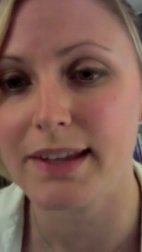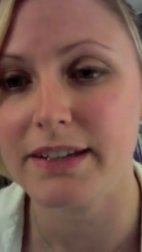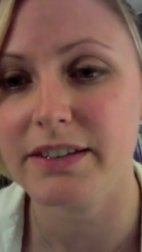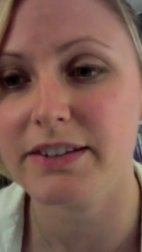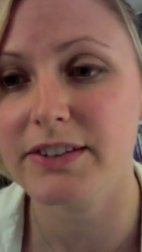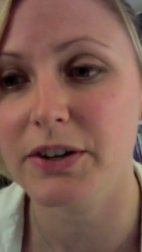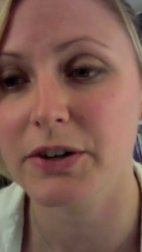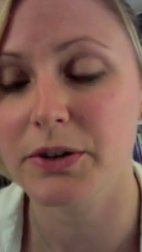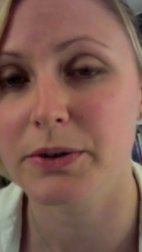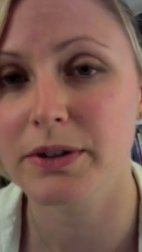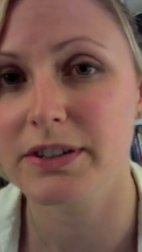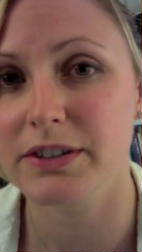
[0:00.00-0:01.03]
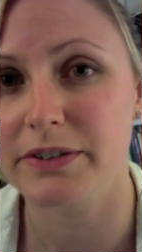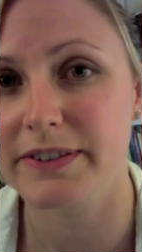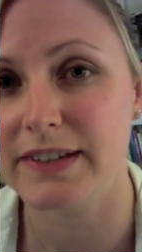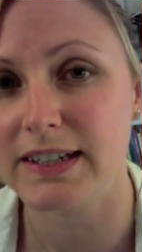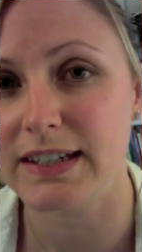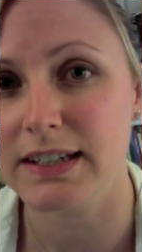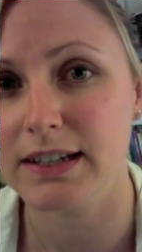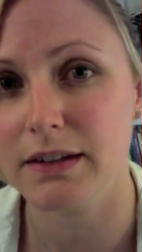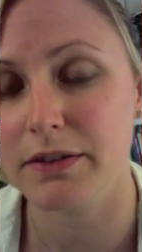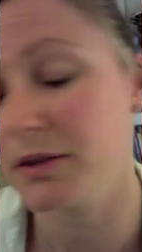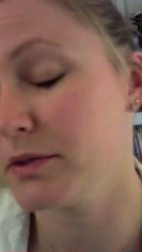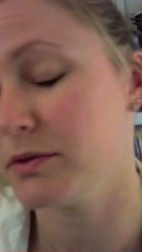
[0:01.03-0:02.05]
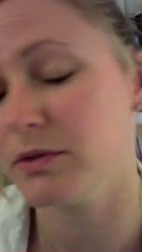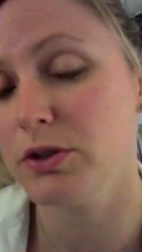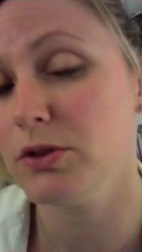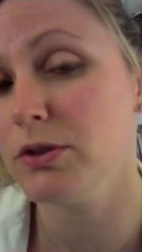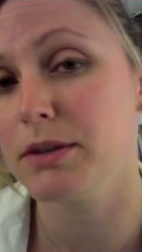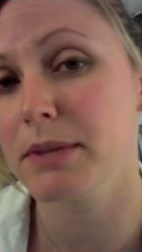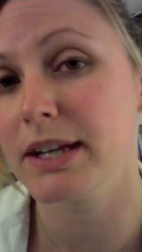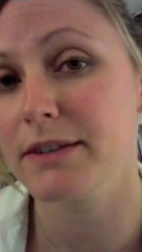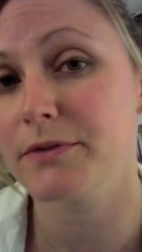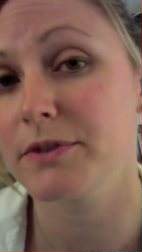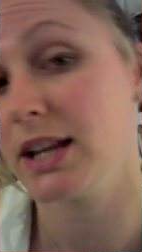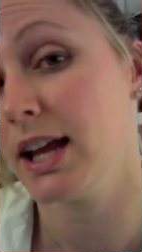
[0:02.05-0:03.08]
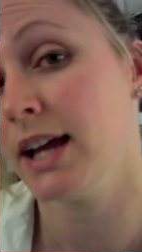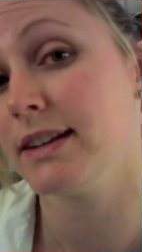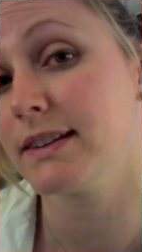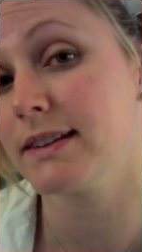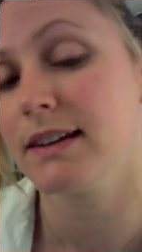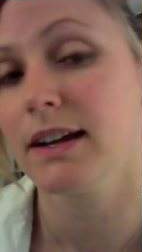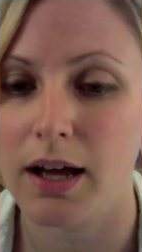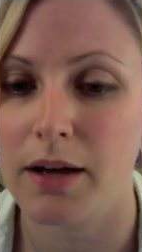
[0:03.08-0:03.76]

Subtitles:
So you'll see the nude in many different lights.